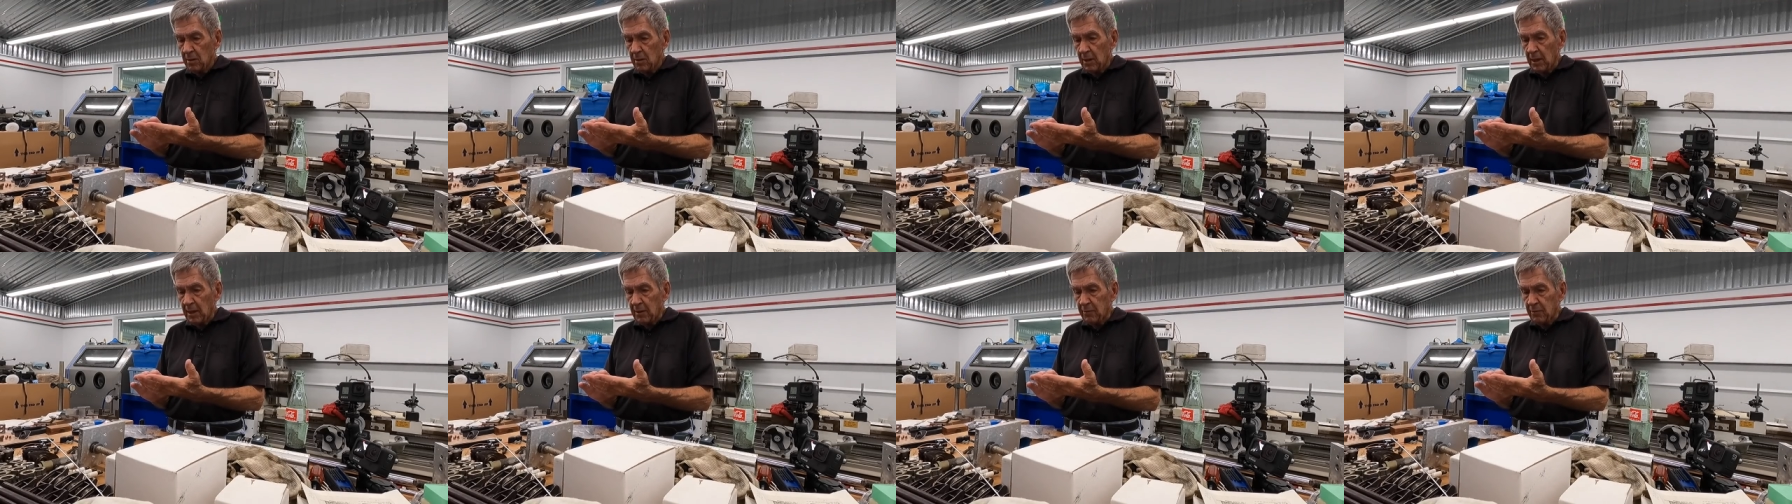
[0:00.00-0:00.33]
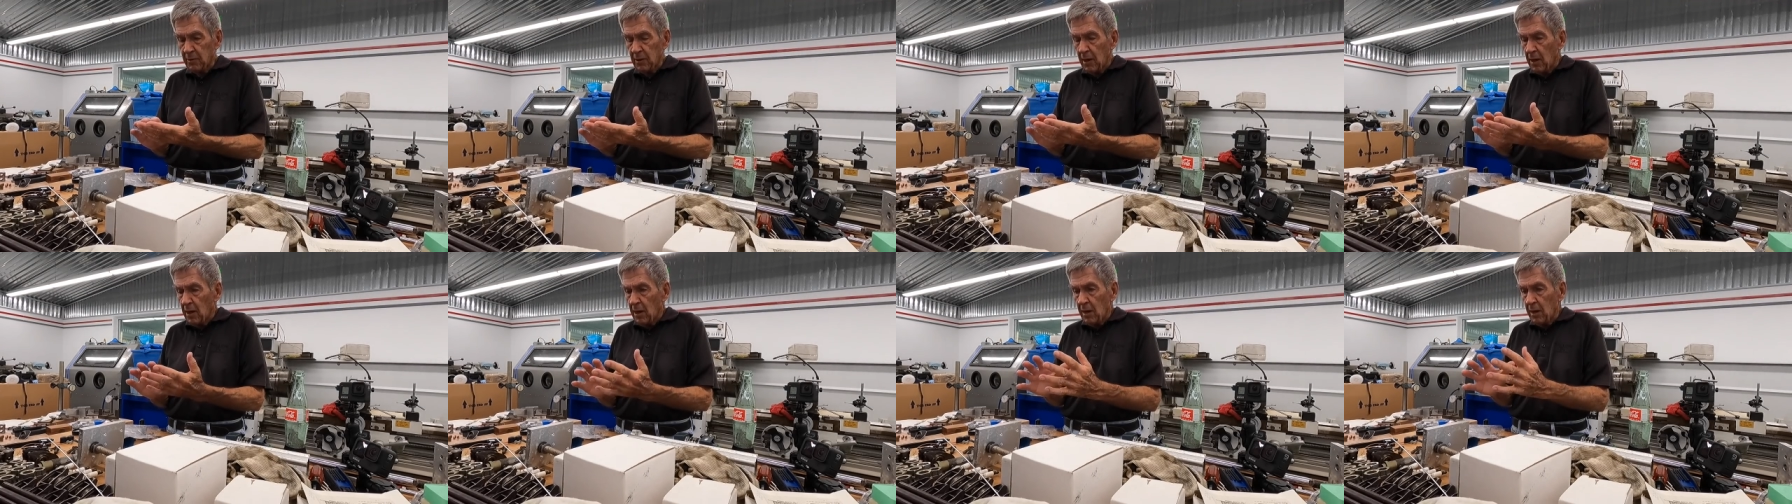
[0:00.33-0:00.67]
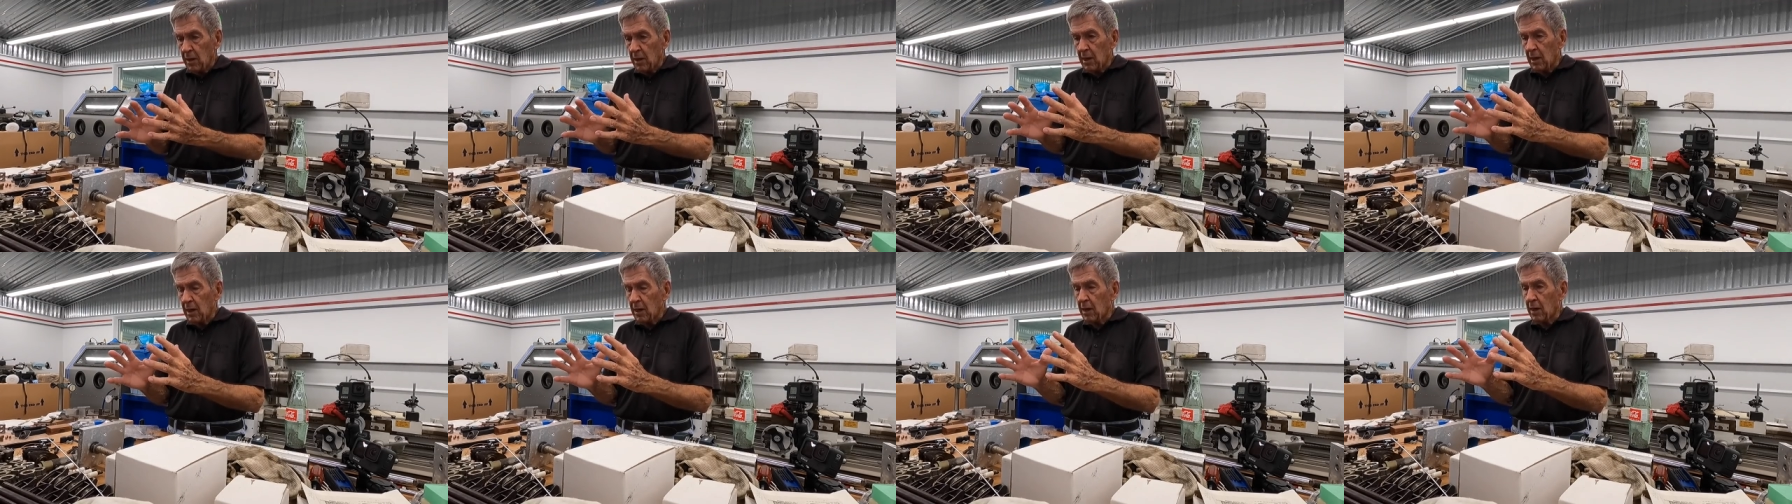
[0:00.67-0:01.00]
electric,
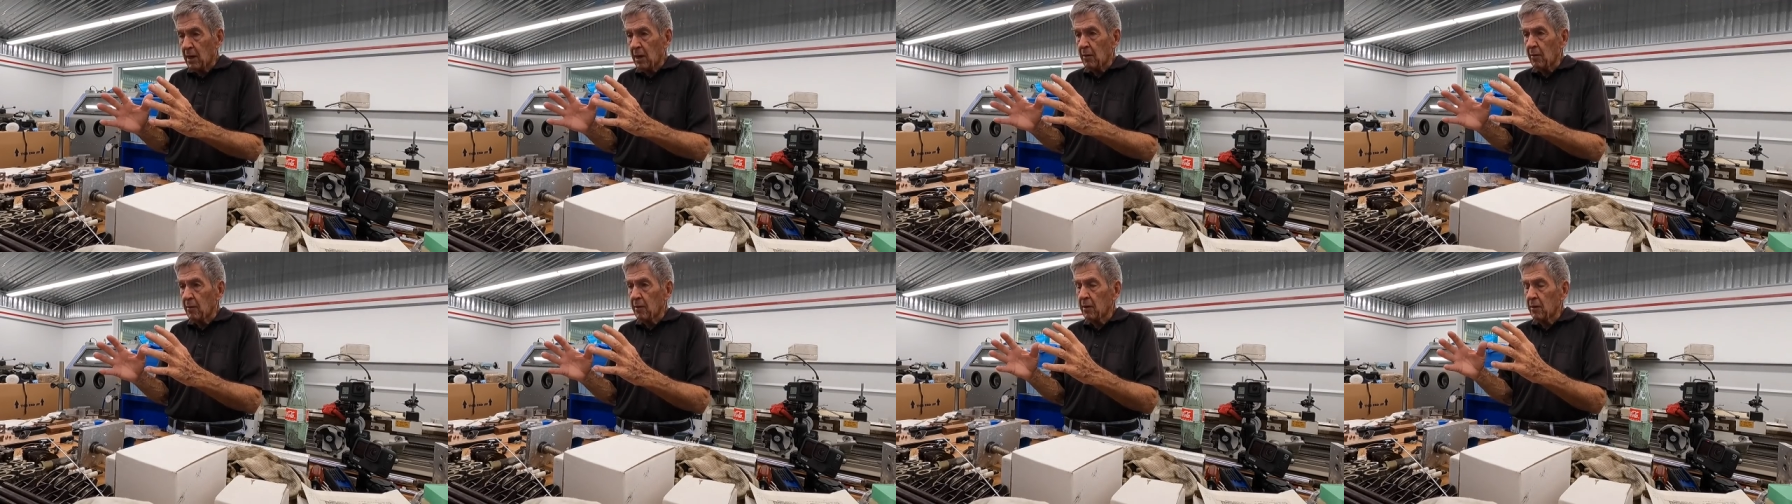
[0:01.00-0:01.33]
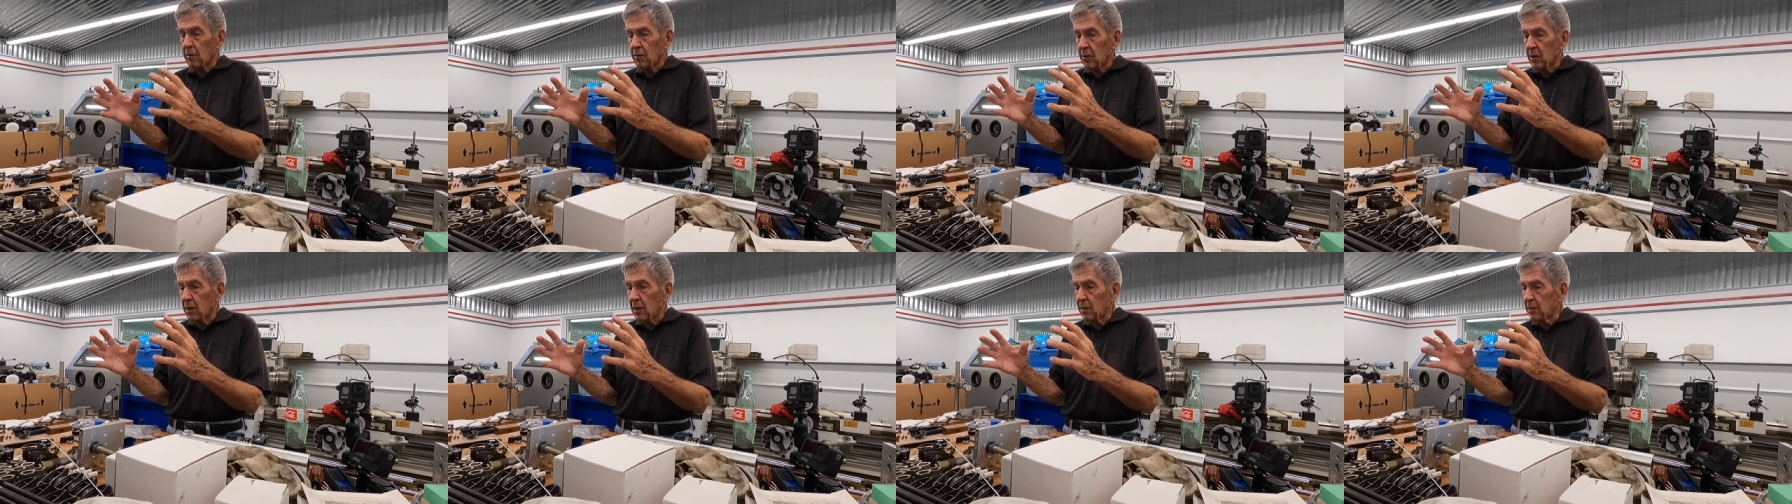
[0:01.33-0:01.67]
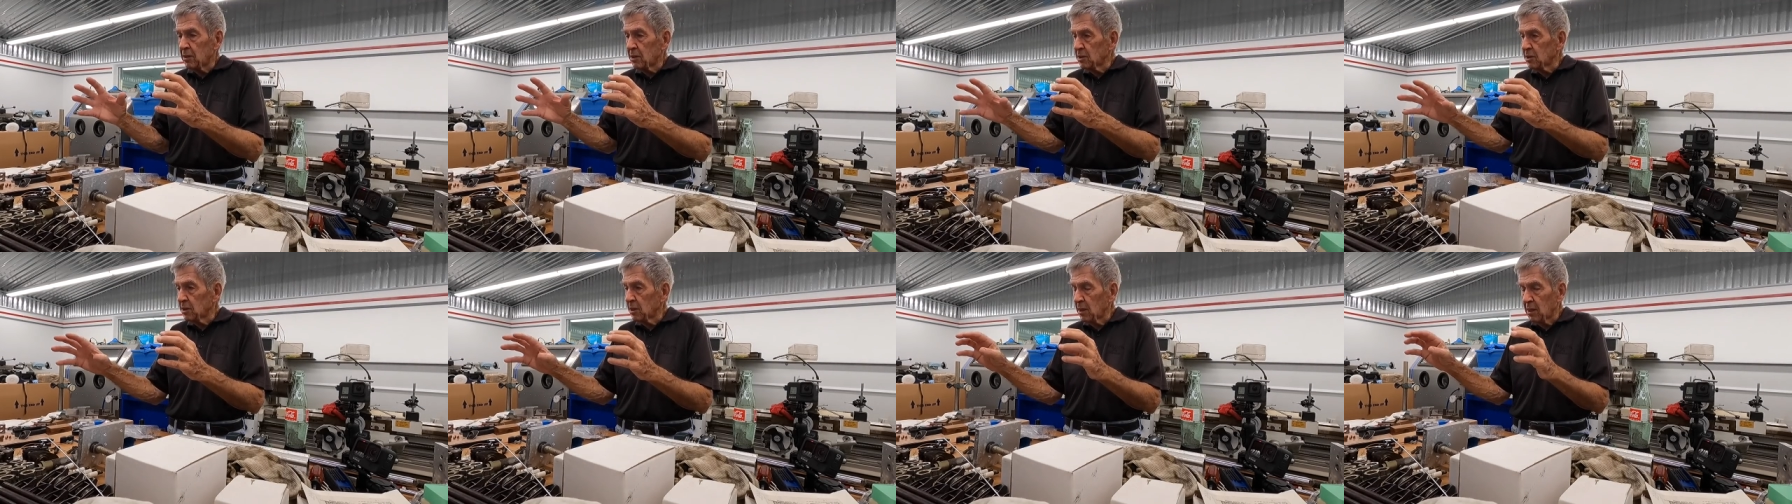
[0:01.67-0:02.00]
got
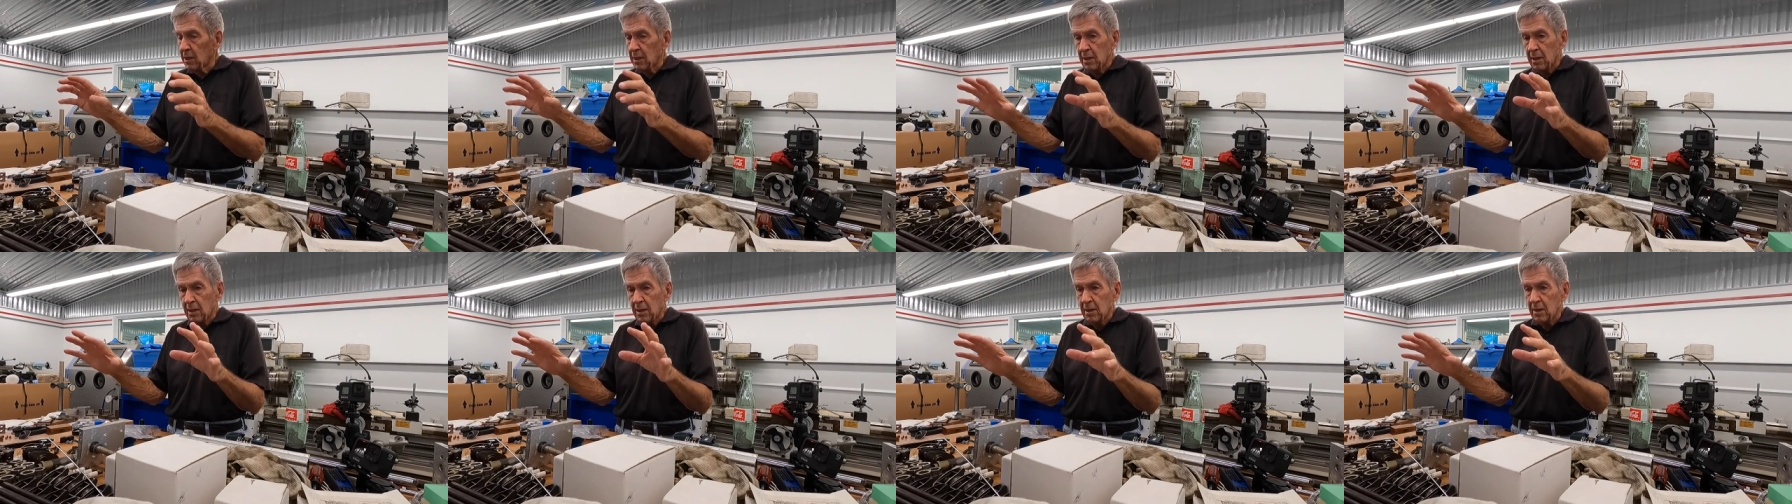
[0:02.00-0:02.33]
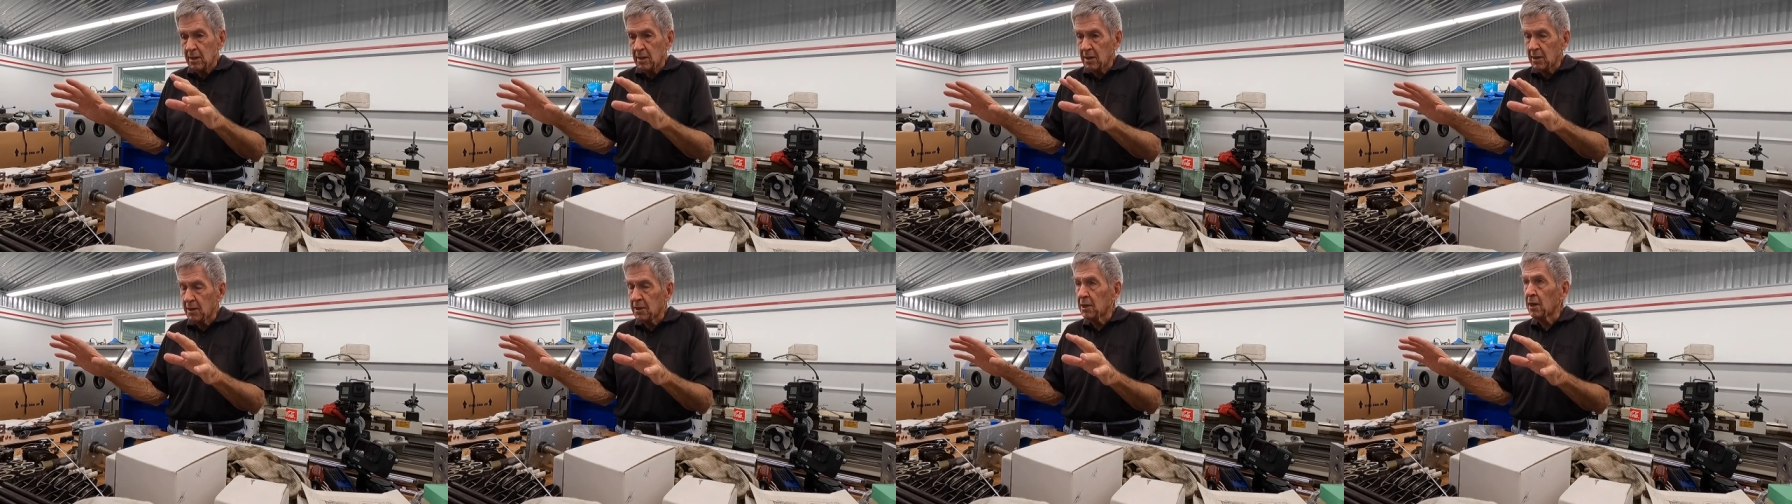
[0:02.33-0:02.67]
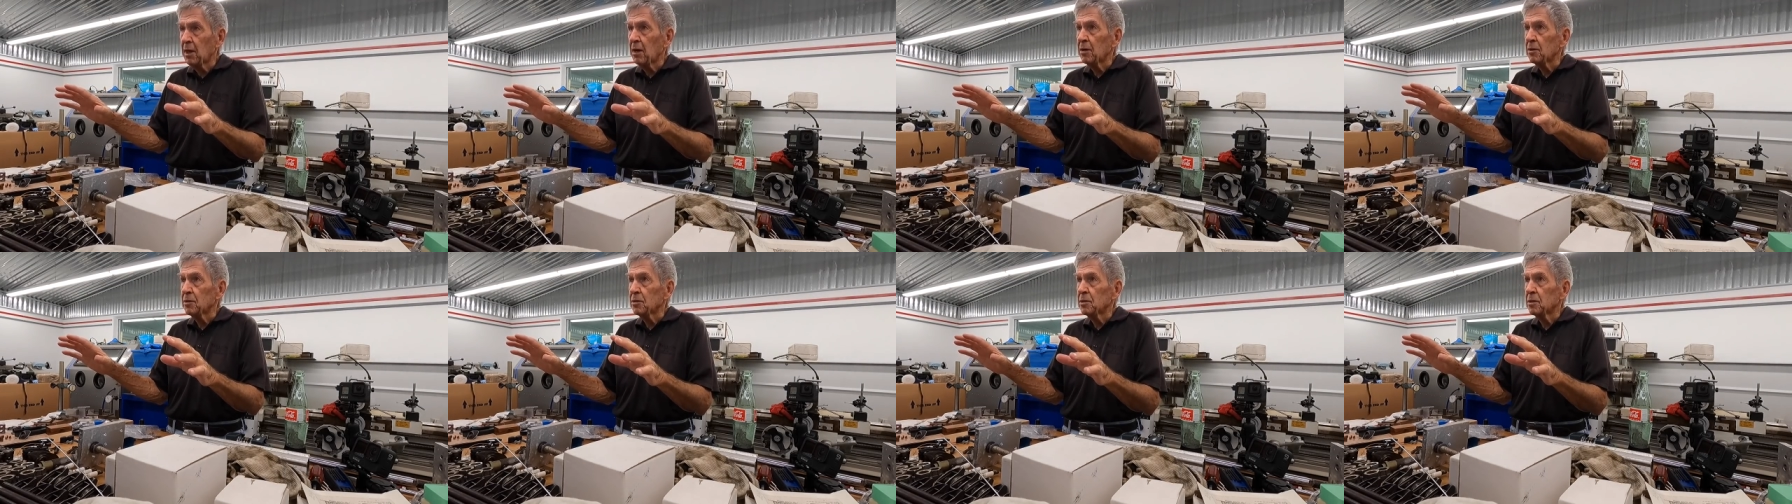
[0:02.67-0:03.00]
just at a, at a
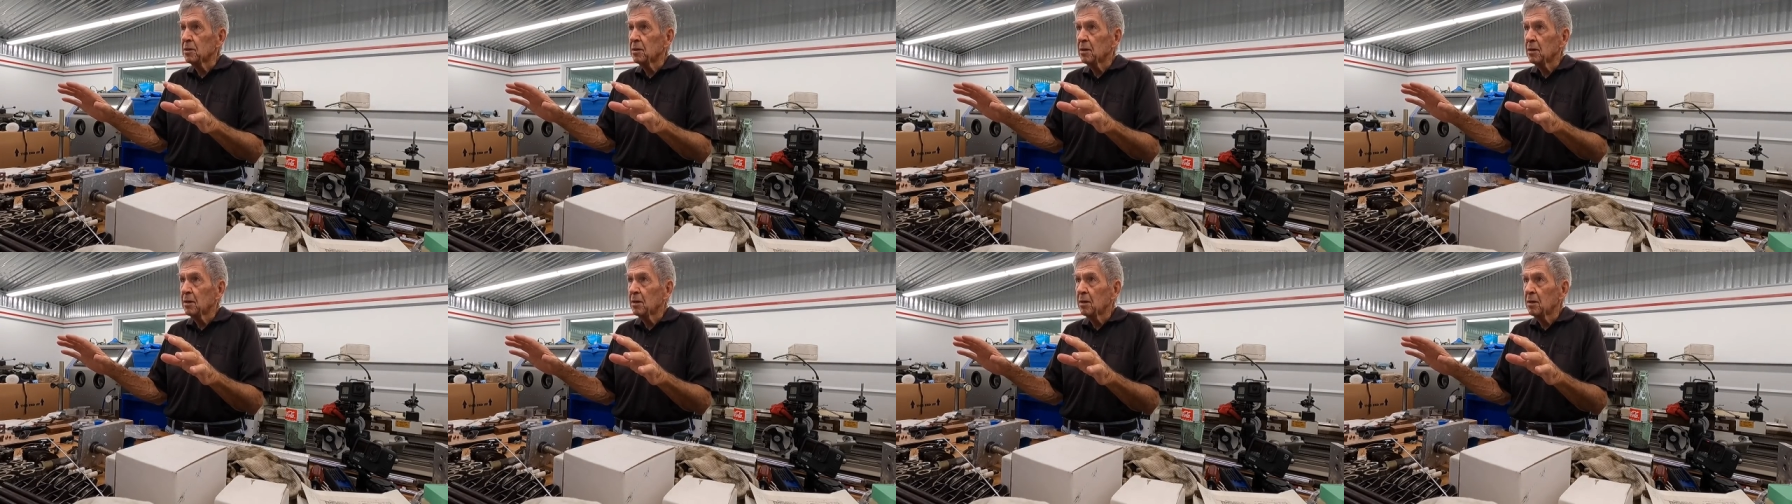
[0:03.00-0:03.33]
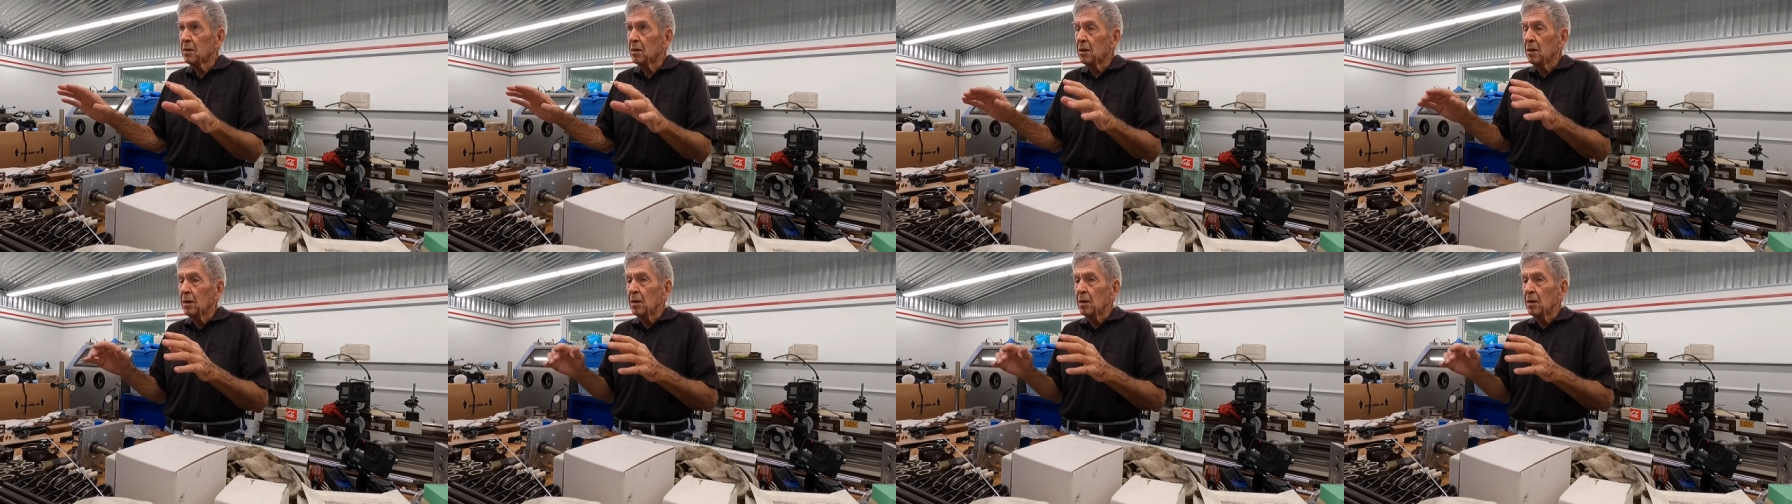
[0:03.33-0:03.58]
touch. Yeah.